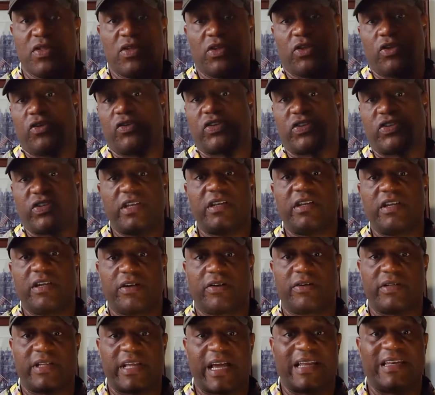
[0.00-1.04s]
You're sitting
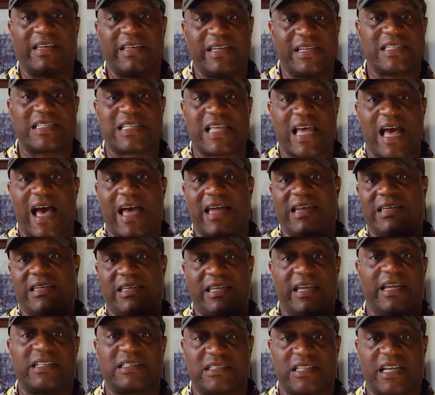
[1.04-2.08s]
here letting this guy
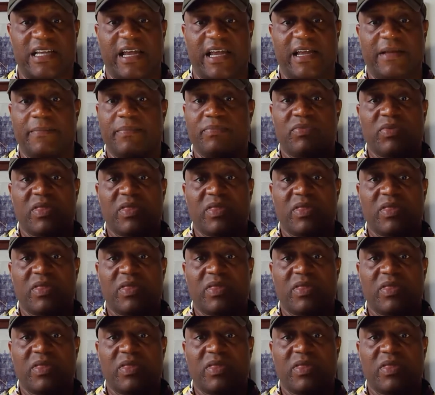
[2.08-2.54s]
dictate